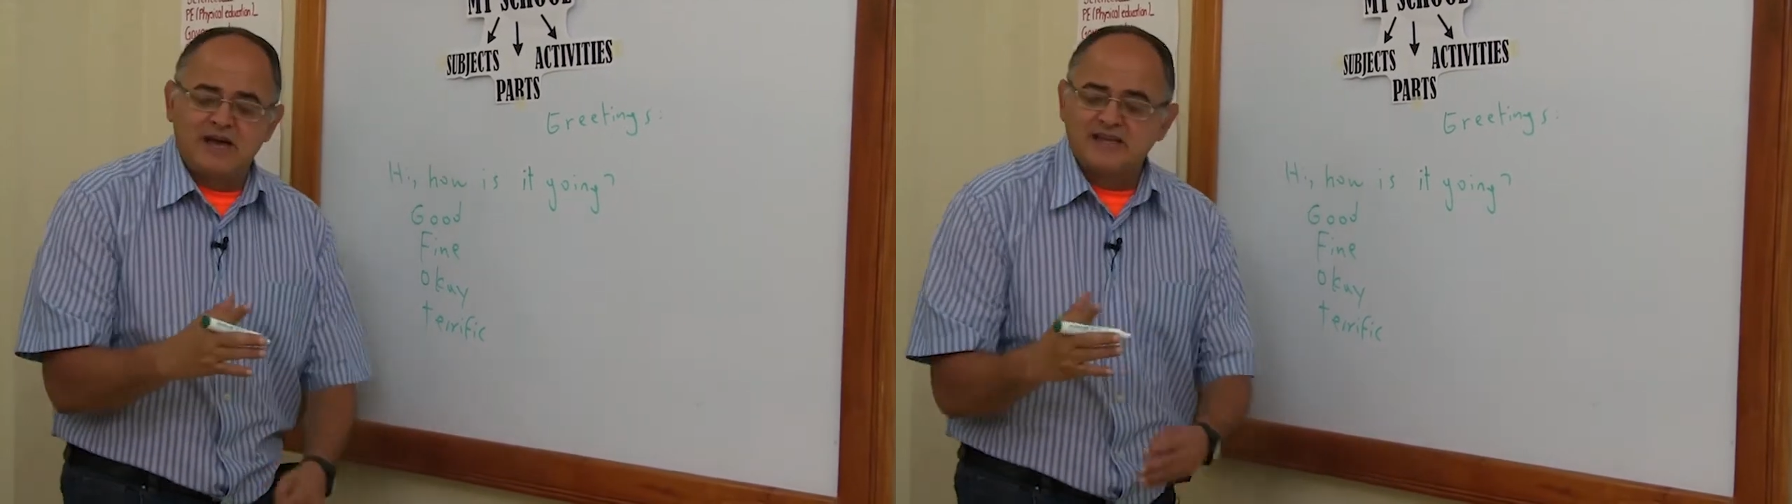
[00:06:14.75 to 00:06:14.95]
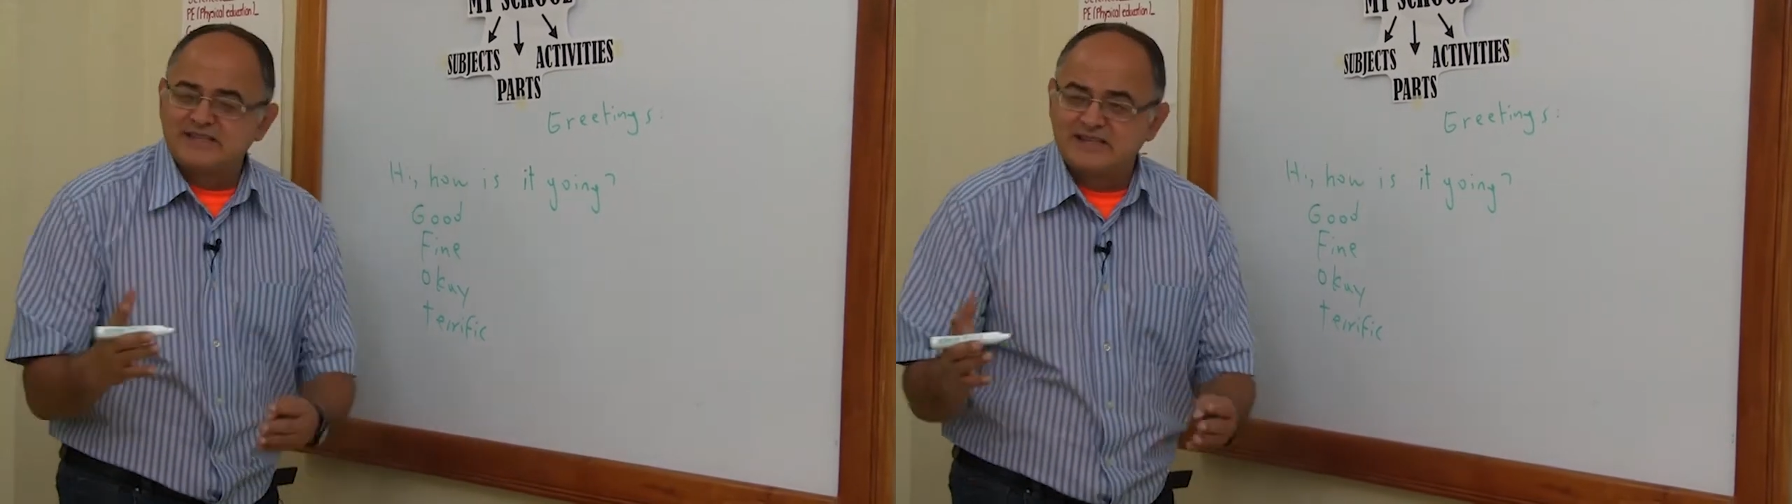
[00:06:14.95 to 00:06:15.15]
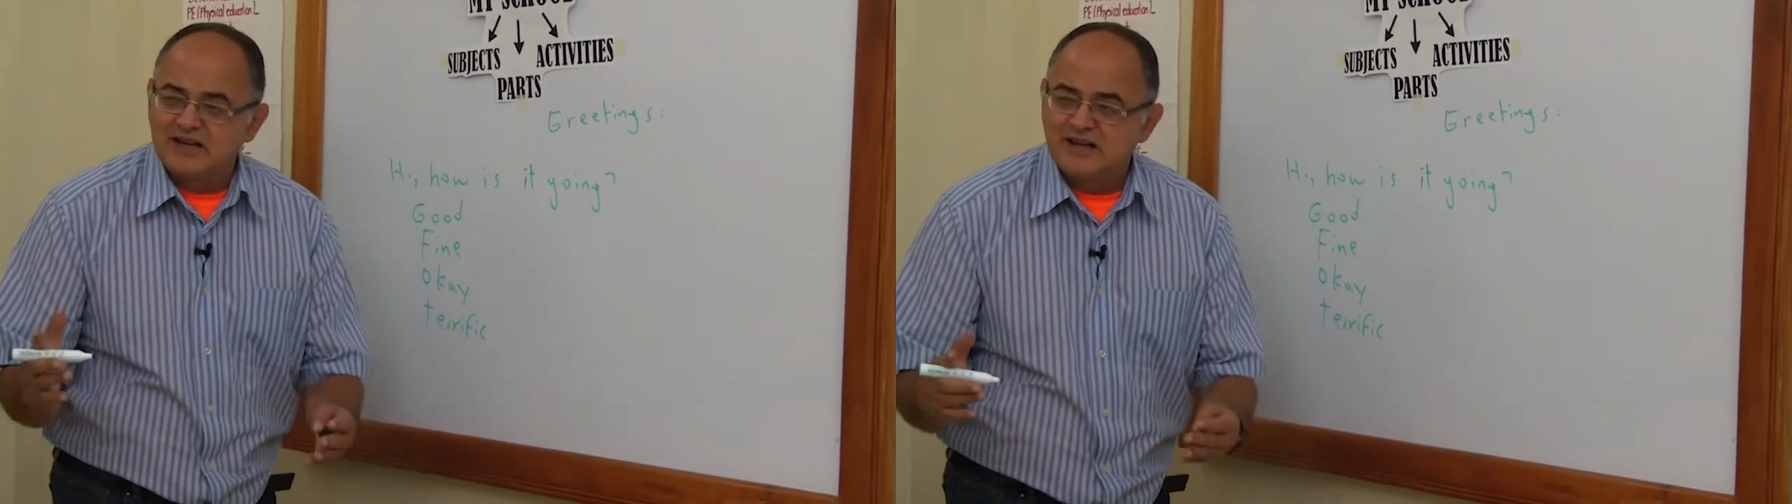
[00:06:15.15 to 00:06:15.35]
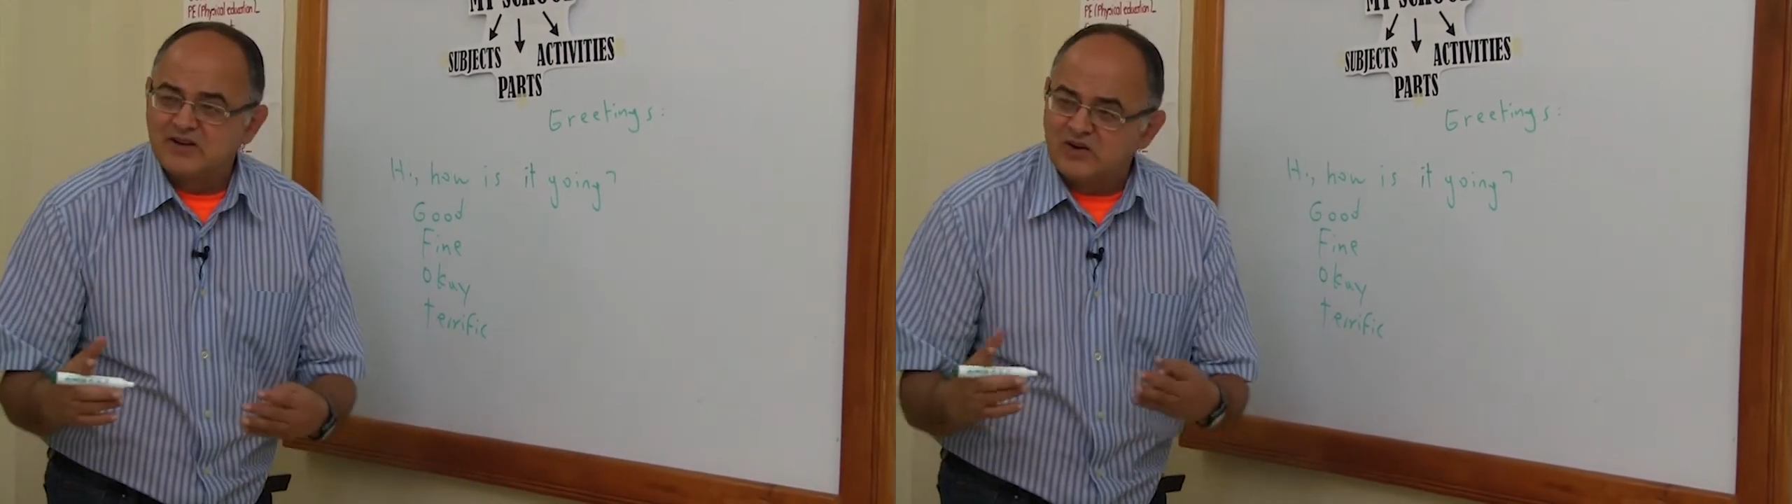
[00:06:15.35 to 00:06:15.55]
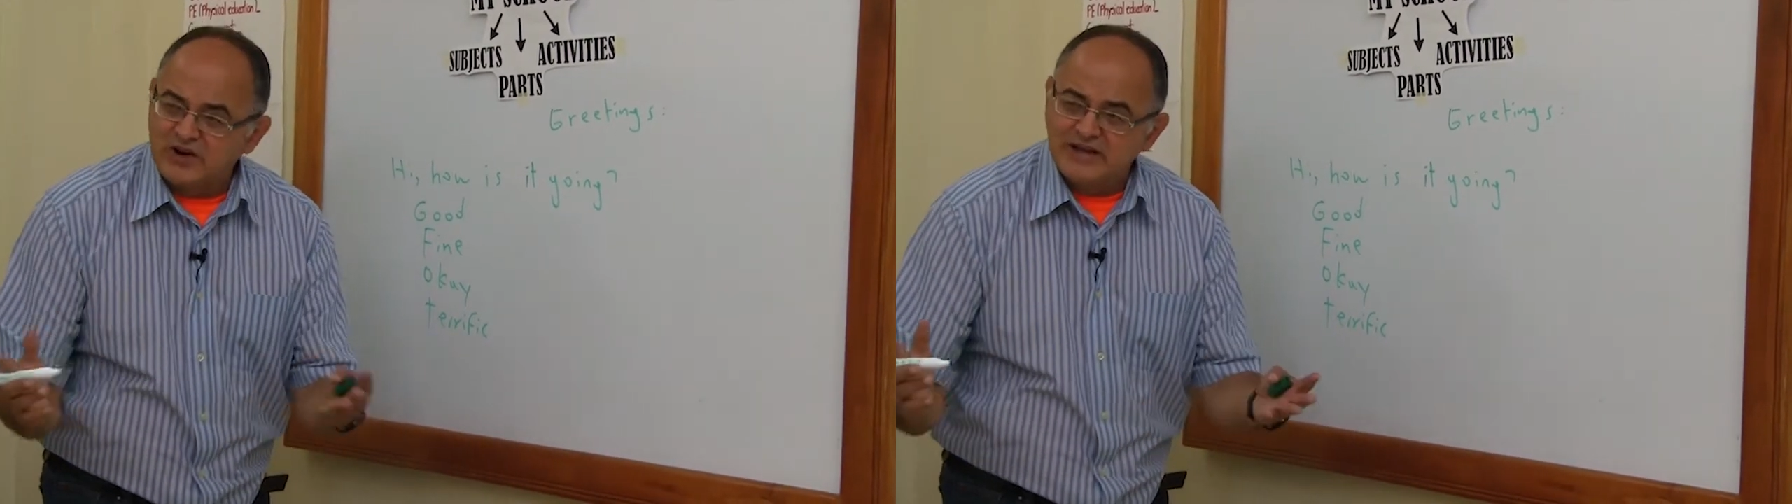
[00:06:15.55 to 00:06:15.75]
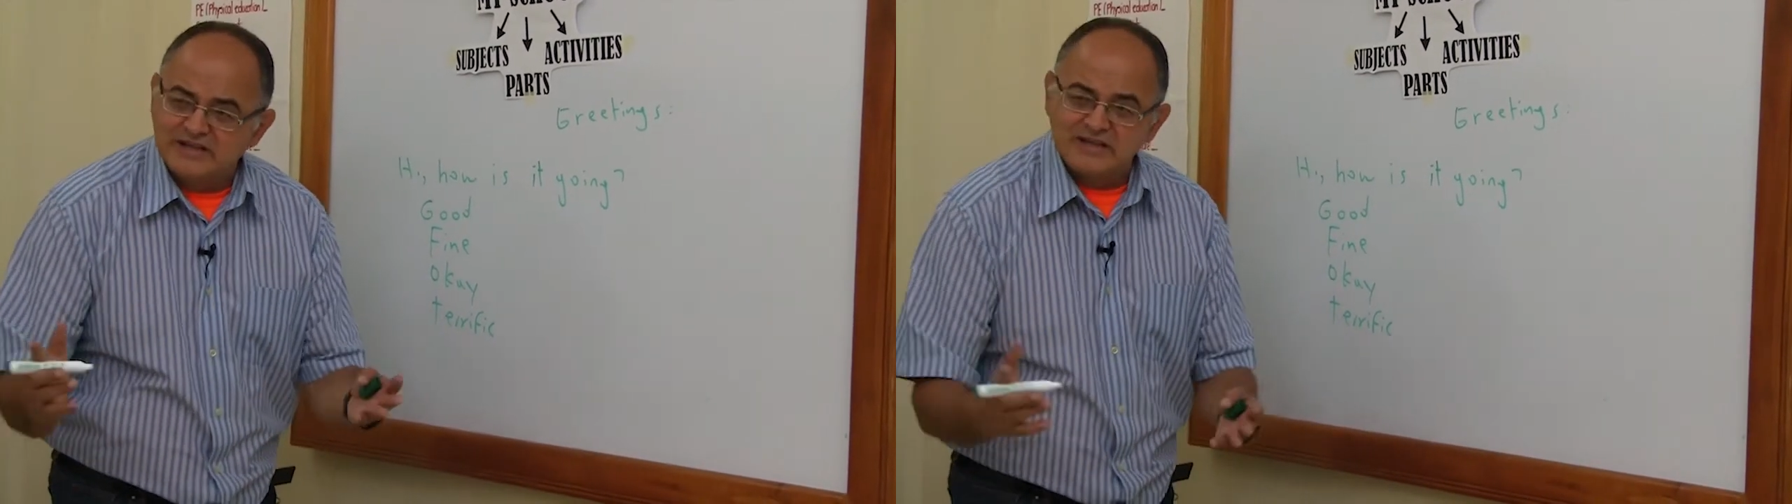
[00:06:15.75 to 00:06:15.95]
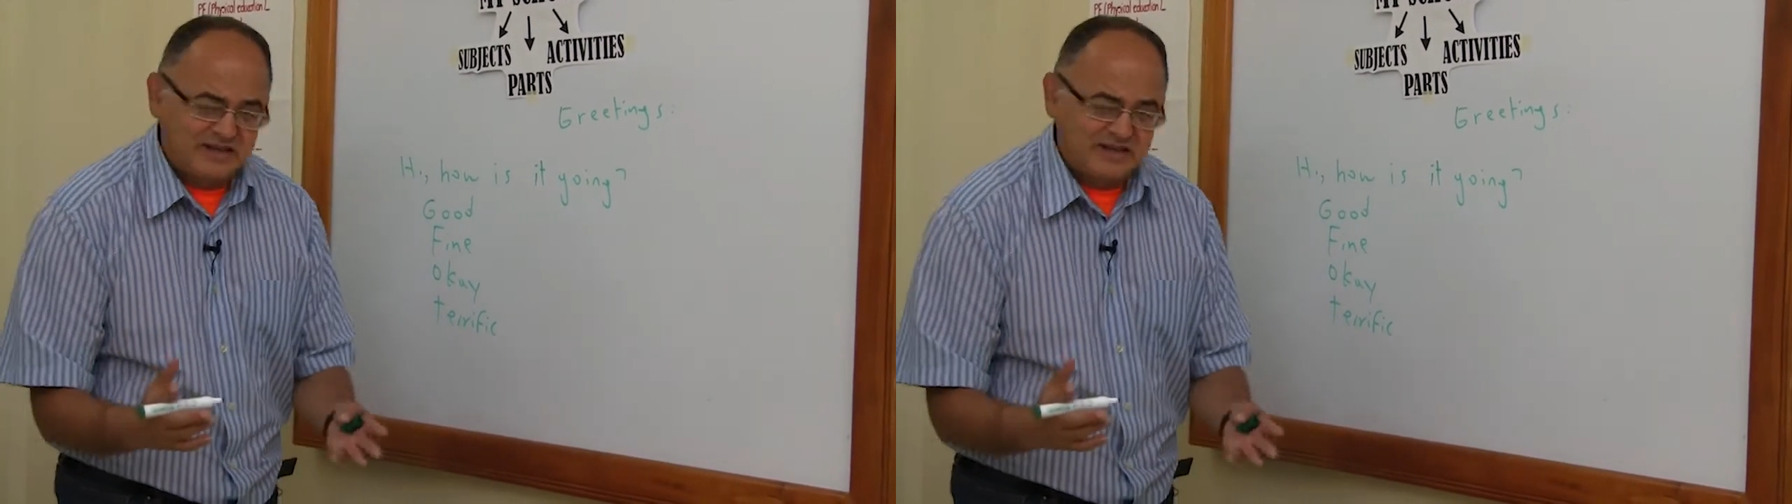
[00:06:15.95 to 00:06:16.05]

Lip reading: excellent, great.